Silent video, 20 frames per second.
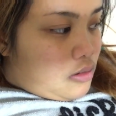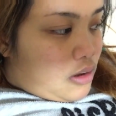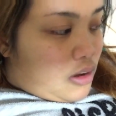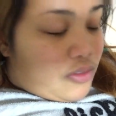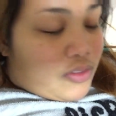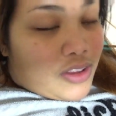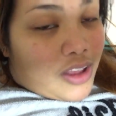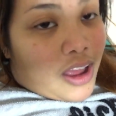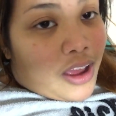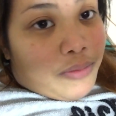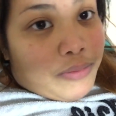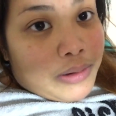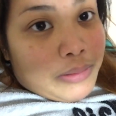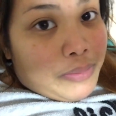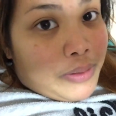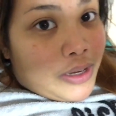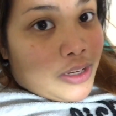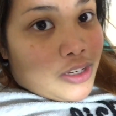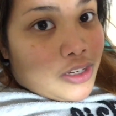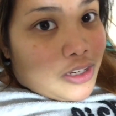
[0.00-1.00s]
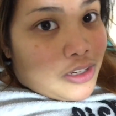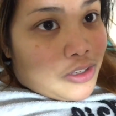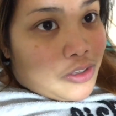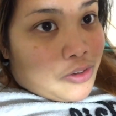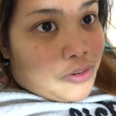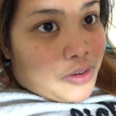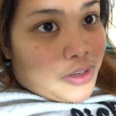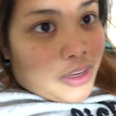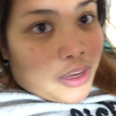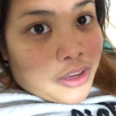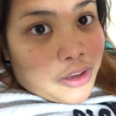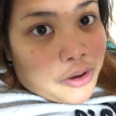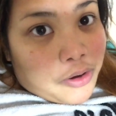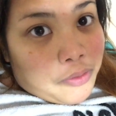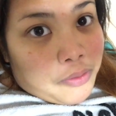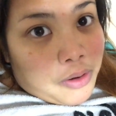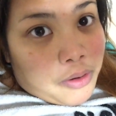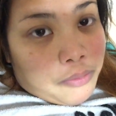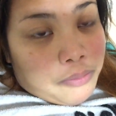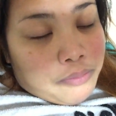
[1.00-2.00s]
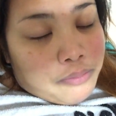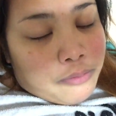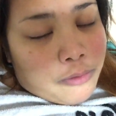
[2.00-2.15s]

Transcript: I haven't had my paycheck, so I can't go out.